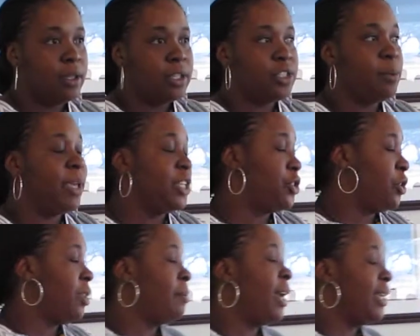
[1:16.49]
to make sure
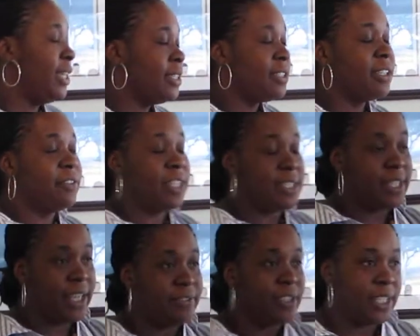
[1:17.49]
that my kids live in a
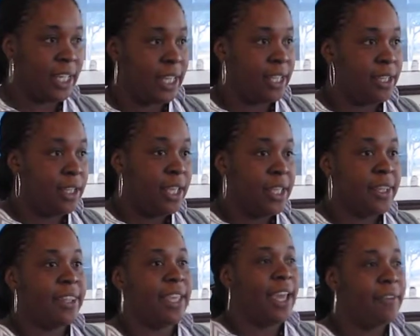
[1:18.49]
safe city,
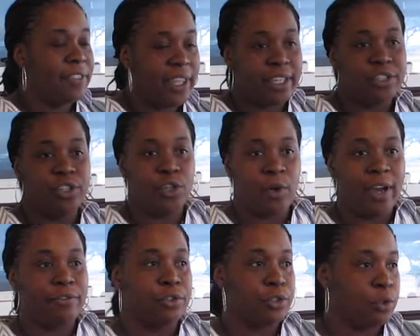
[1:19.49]
that they have things to do
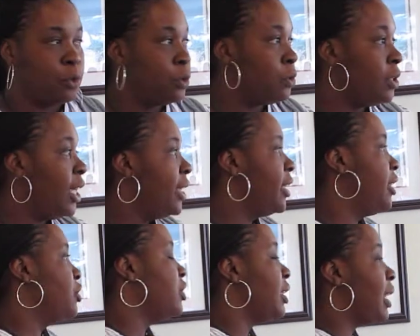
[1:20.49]
after school, that
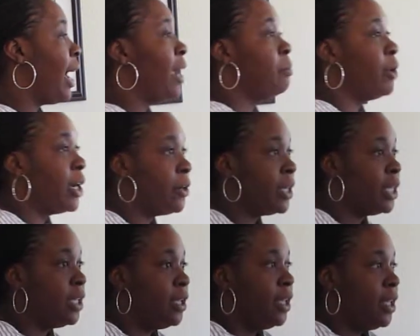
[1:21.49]
there's a library,
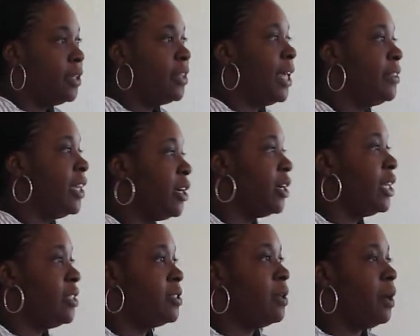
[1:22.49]
that there
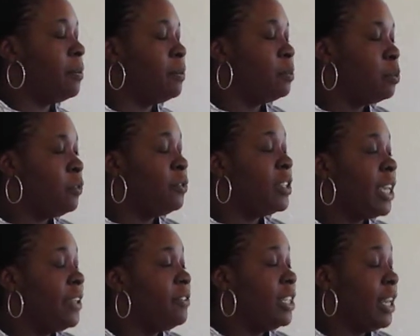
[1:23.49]
is a
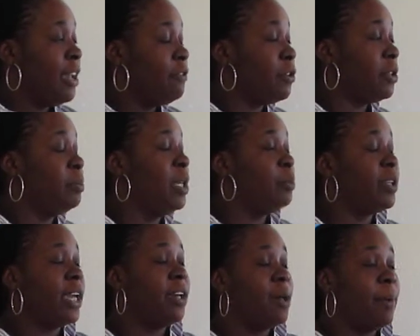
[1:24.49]
safety net for the people
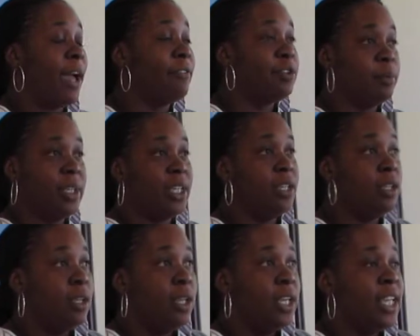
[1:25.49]
that come after me.
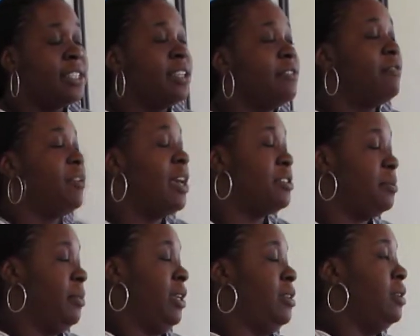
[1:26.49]
It's an
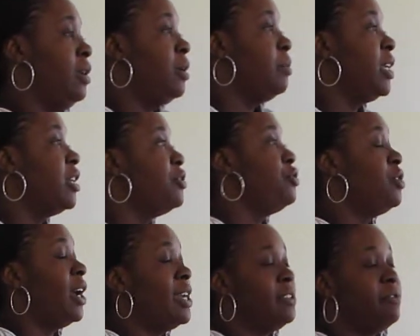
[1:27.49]
investment. Because you
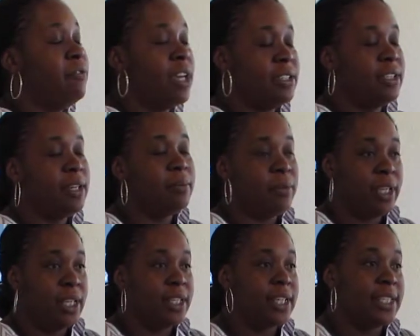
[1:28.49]
guys invested in
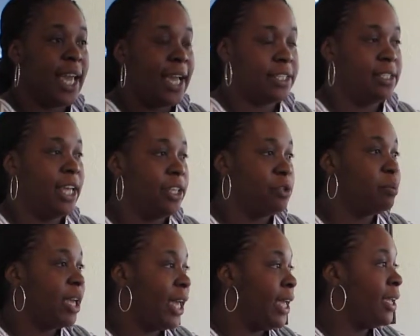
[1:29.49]
me and the taxes that you
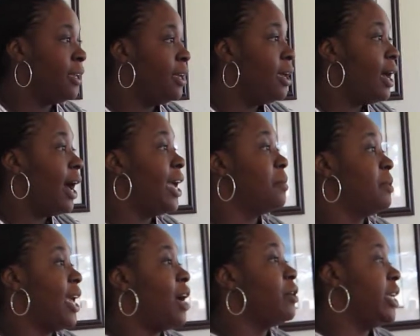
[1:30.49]
pay, I am
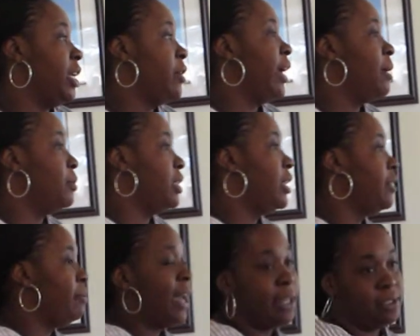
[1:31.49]
now here able to
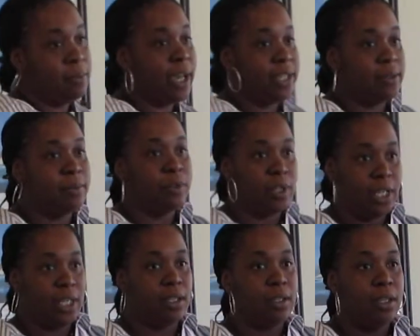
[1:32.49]
give back to my
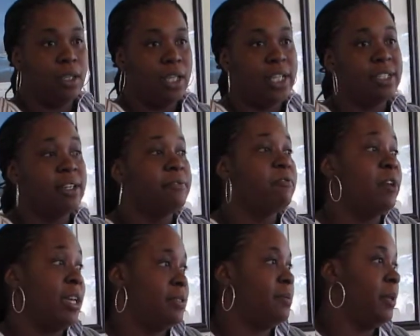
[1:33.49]
community. It's an
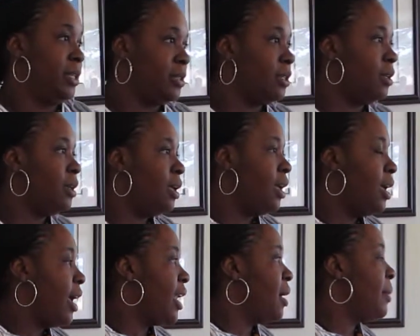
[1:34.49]
investment.
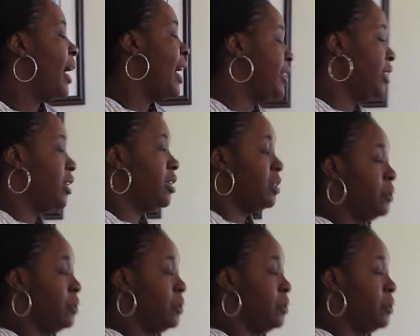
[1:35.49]
And I'm asking you,